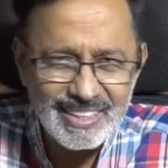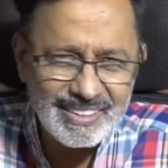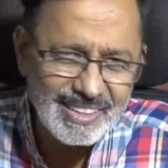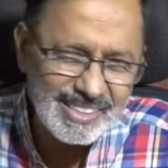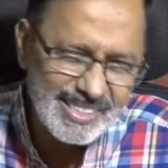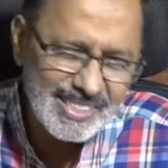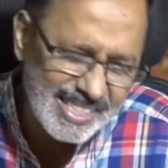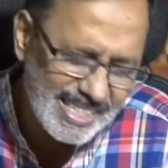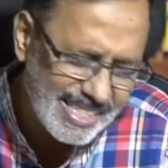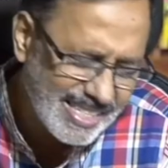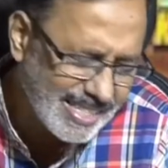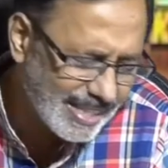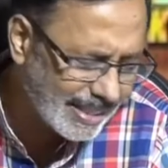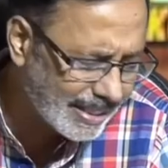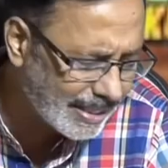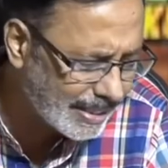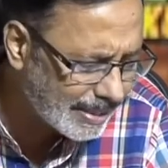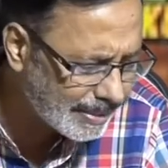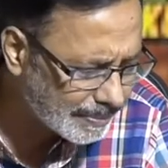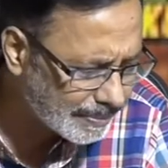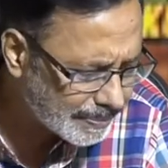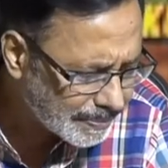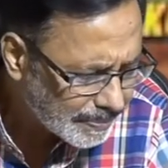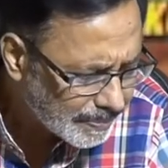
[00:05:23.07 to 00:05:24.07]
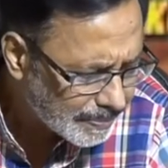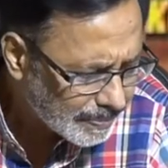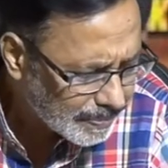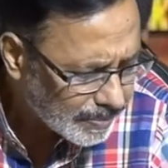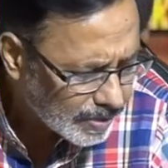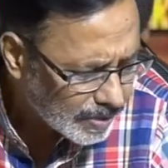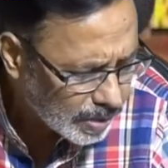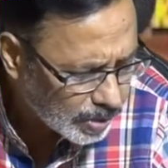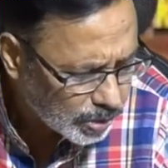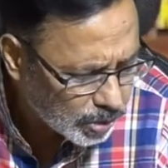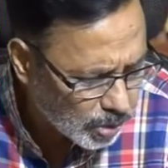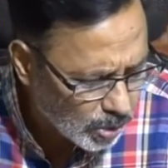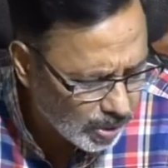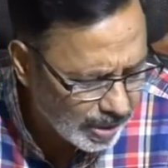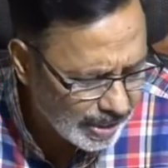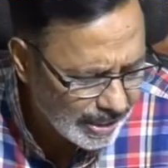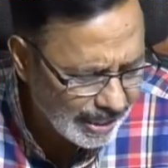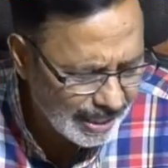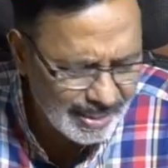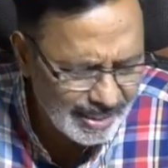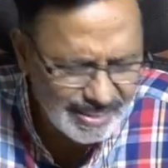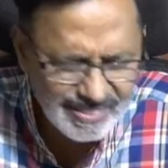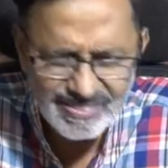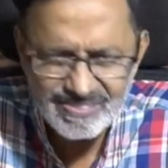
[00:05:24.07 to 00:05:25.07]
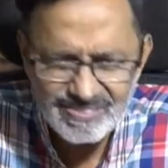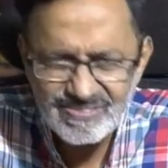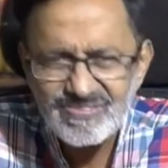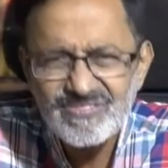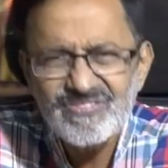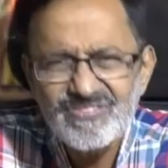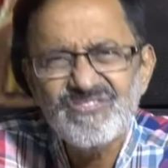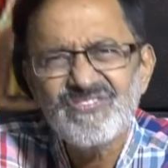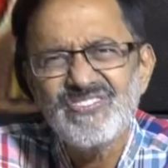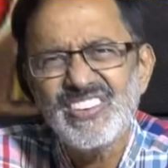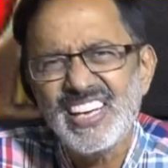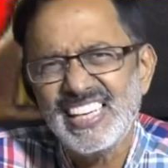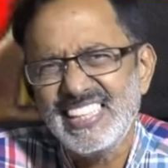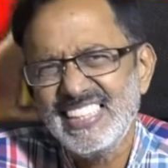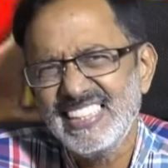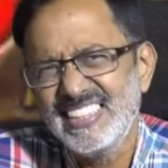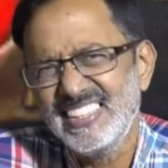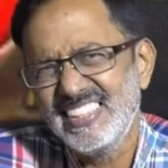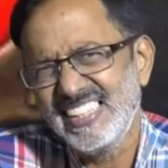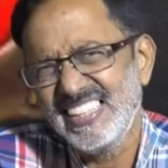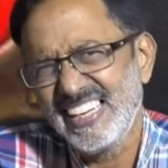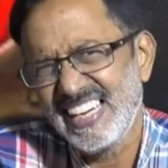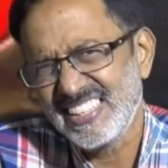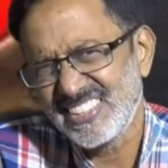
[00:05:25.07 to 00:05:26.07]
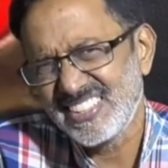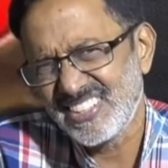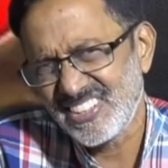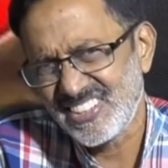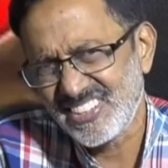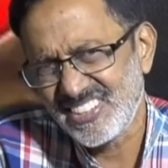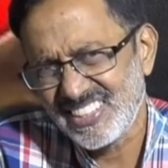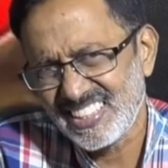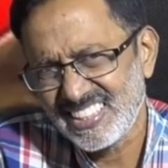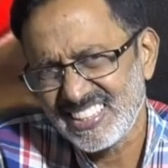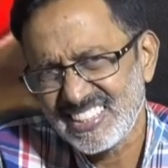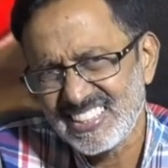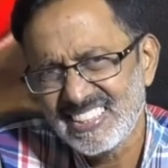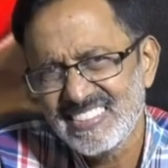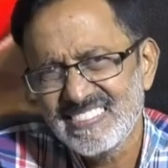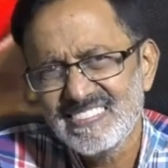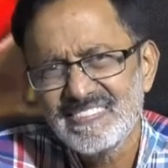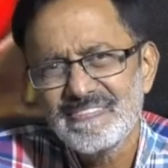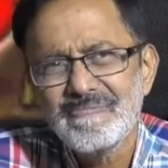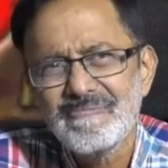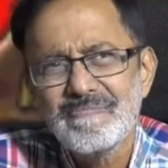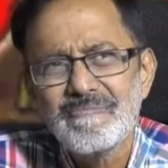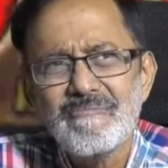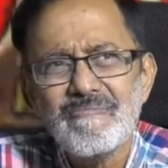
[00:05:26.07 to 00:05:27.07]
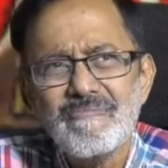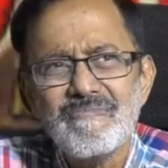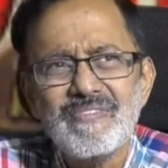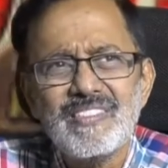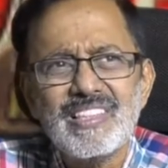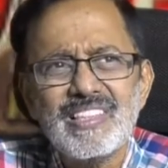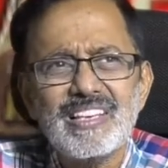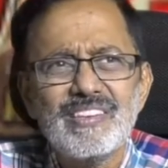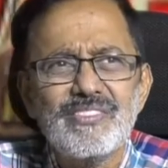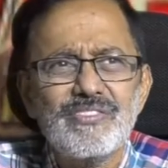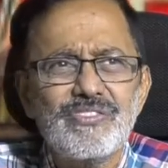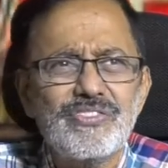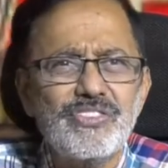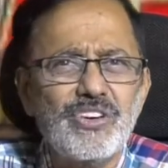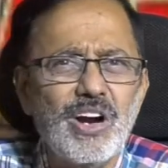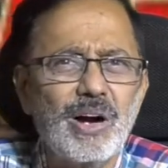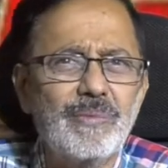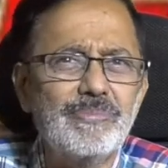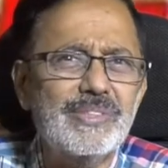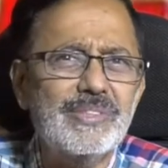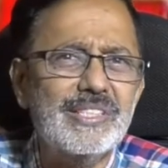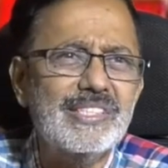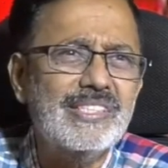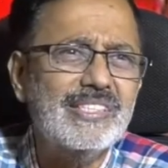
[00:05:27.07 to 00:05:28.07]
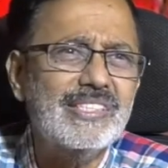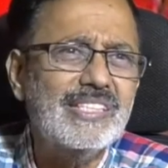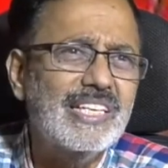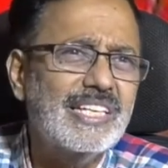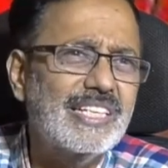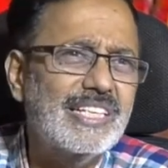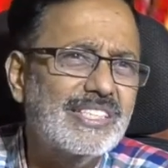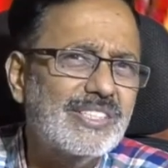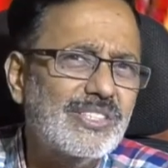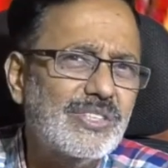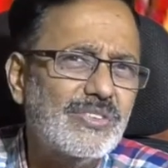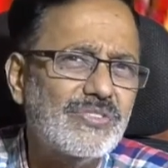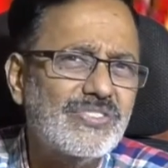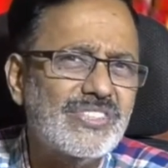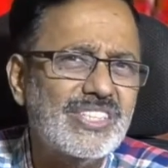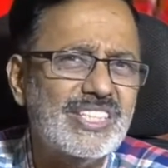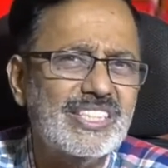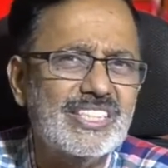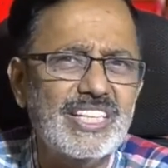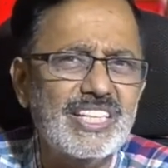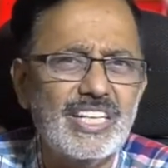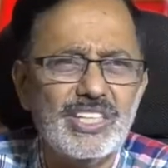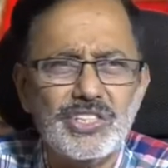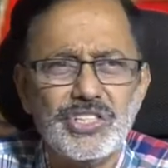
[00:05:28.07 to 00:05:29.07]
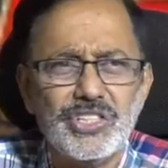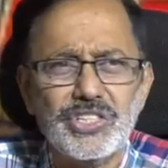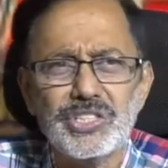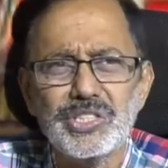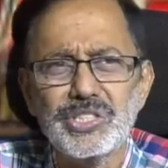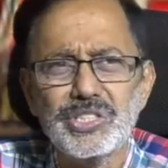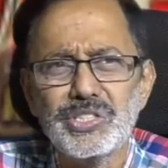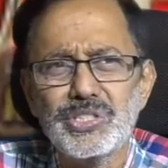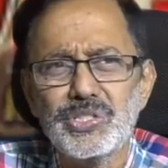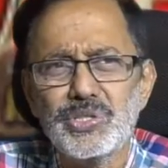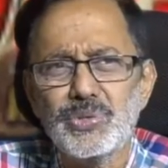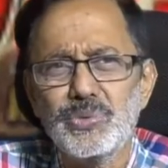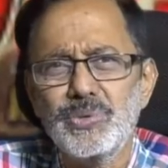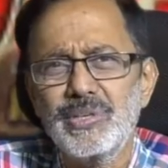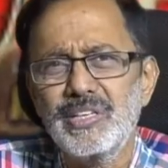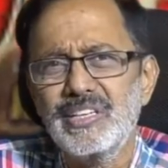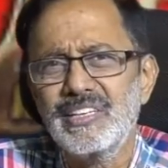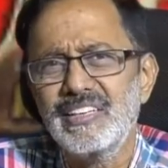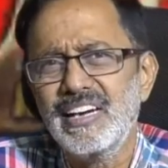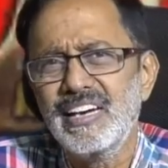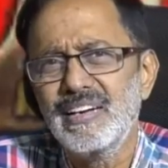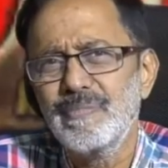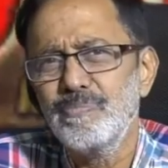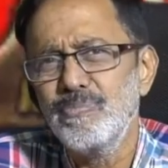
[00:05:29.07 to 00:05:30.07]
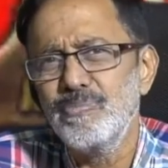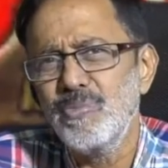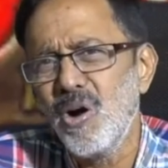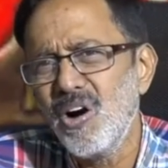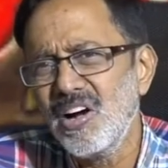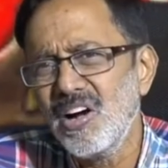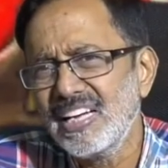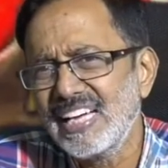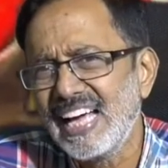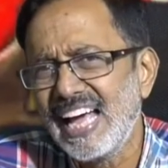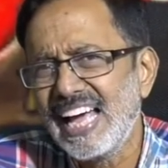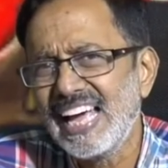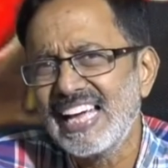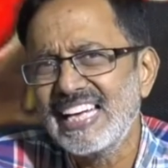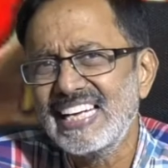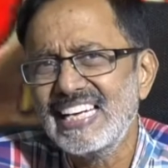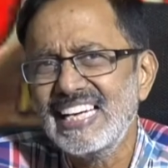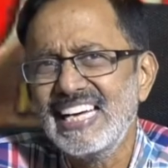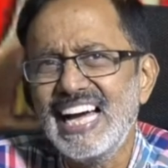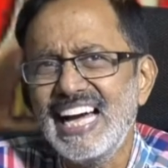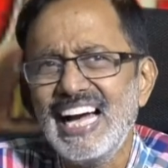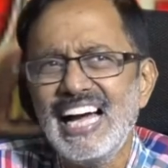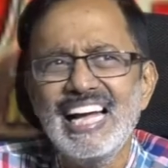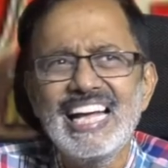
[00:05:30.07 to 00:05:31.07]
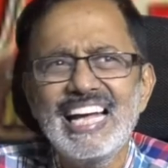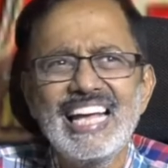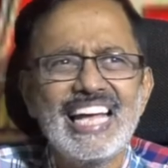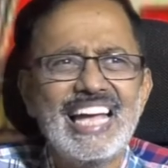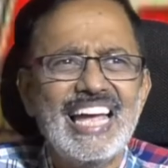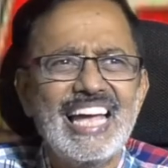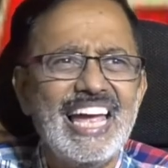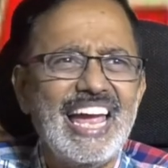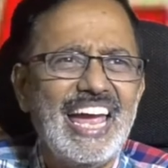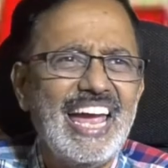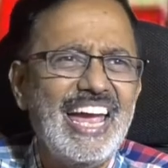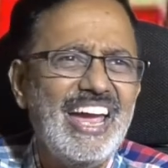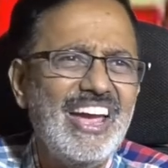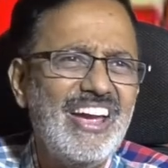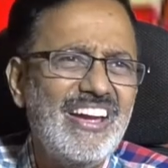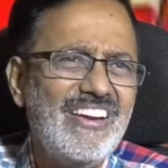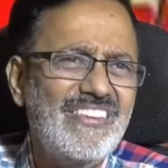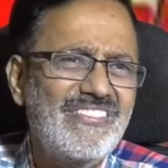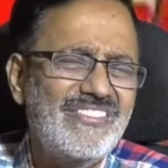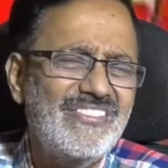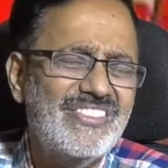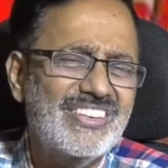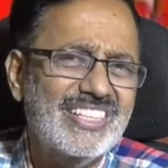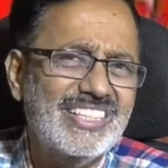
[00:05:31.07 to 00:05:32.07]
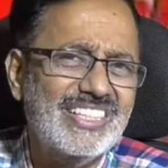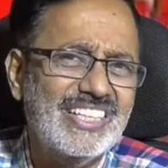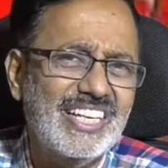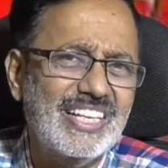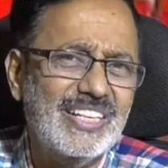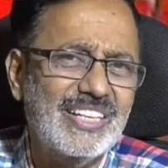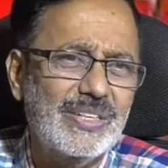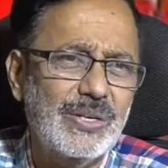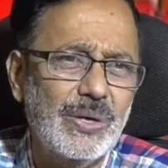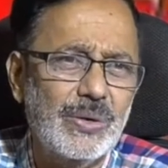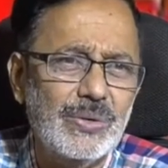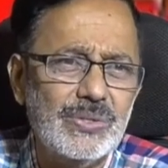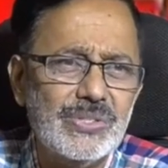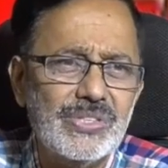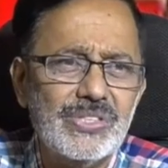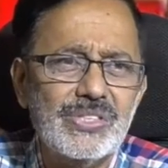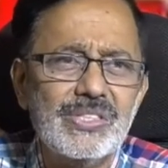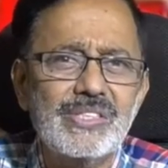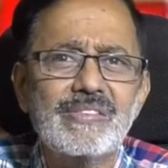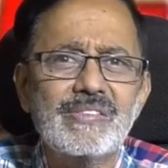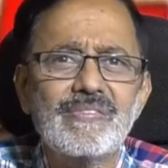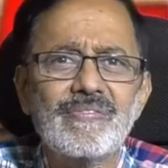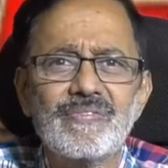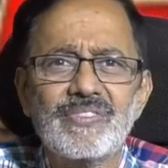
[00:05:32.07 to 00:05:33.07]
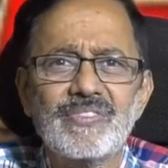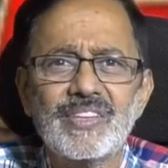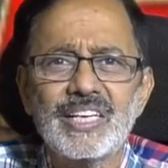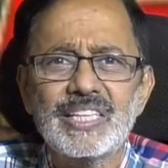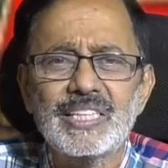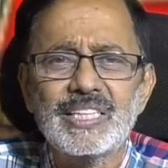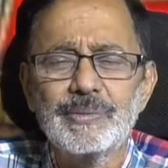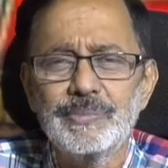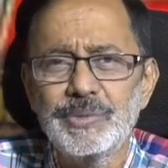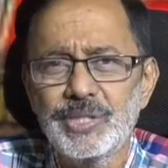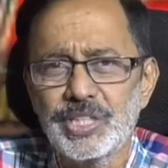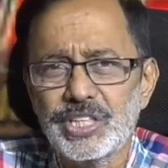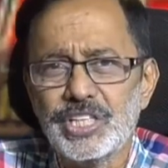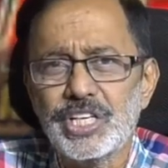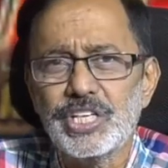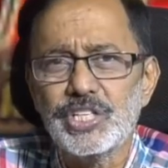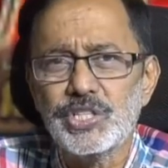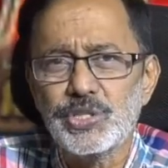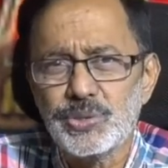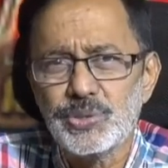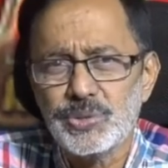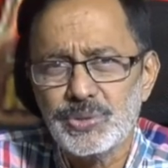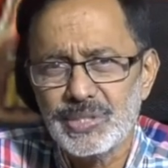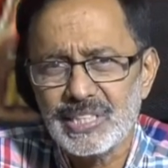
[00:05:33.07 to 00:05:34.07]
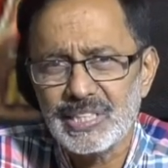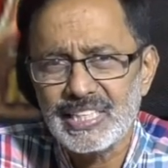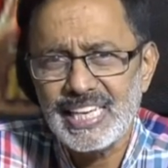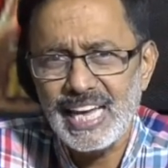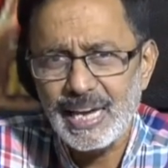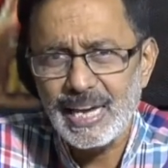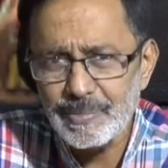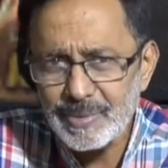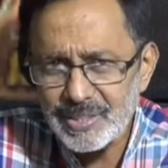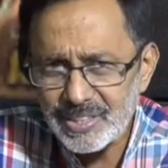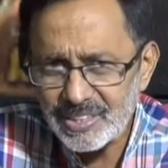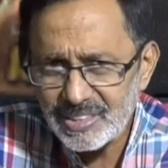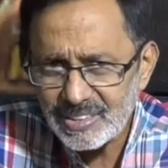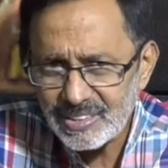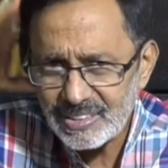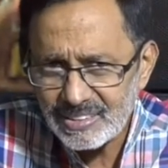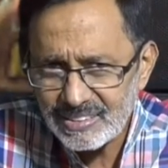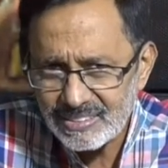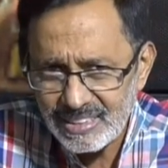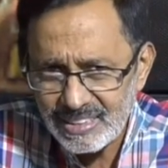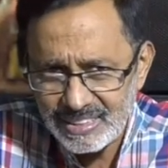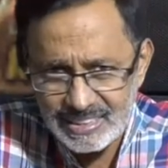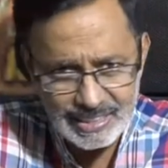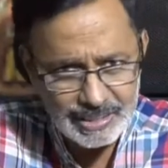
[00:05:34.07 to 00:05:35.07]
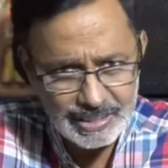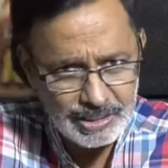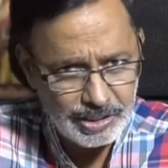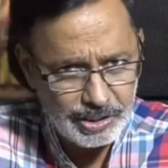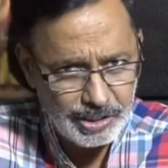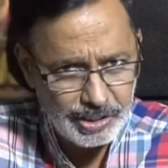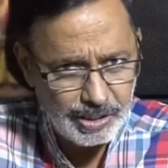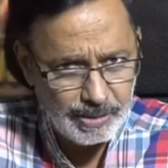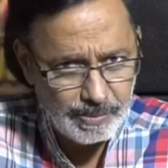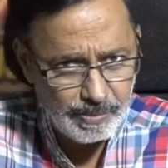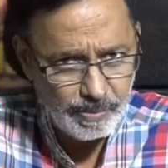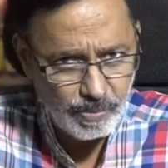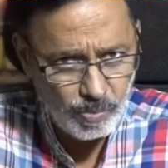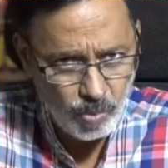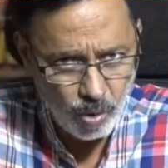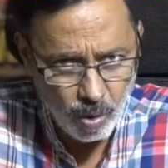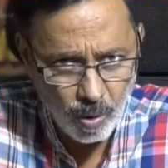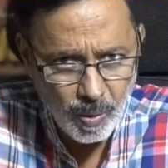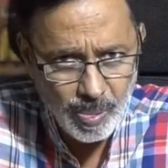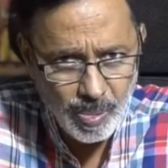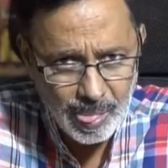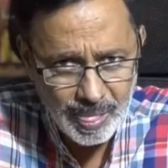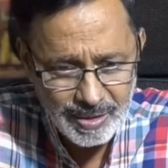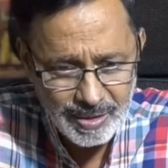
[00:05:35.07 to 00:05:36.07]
Rasika Duggal, very theatric. From the scenes of seduction to her mock anger, everything looks a communication to the camera than anything more.